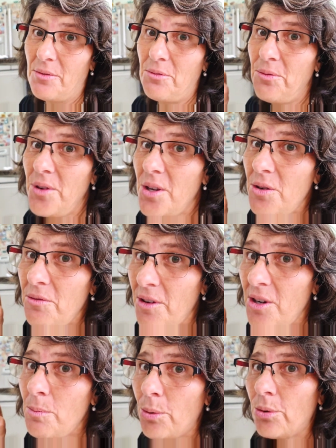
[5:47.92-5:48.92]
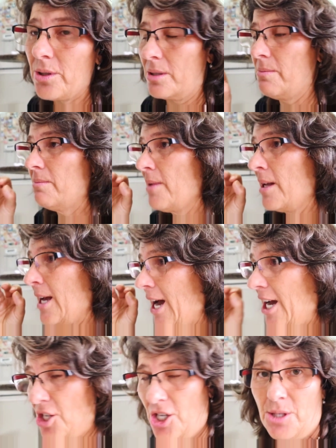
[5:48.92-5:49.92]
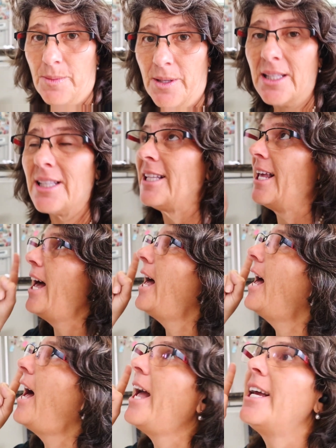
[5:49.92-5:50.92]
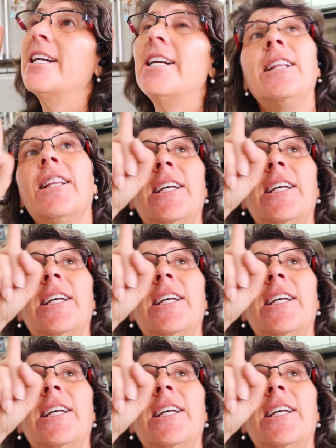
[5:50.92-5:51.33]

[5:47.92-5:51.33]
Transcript: a very, very important adjustment that I'm gonna